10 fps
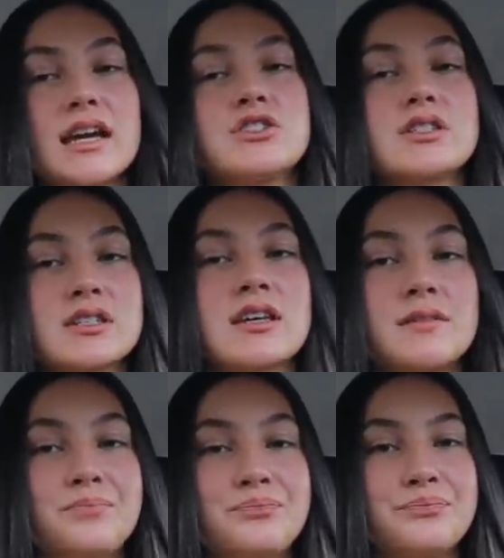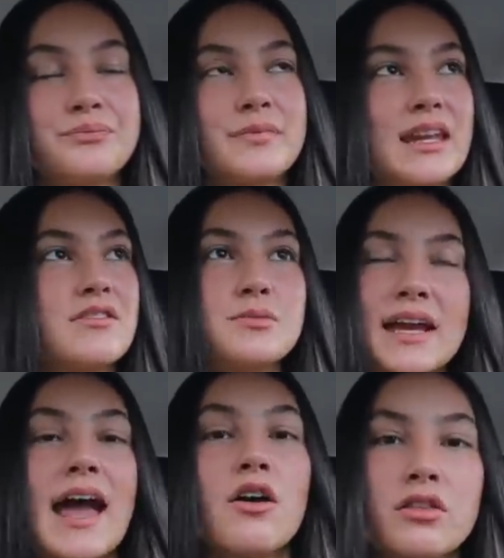It just gives me
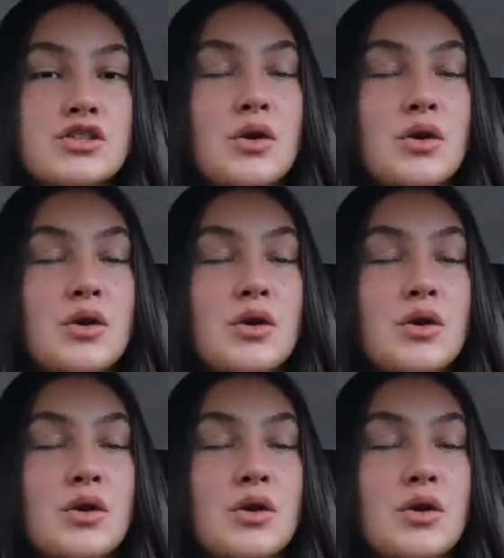health.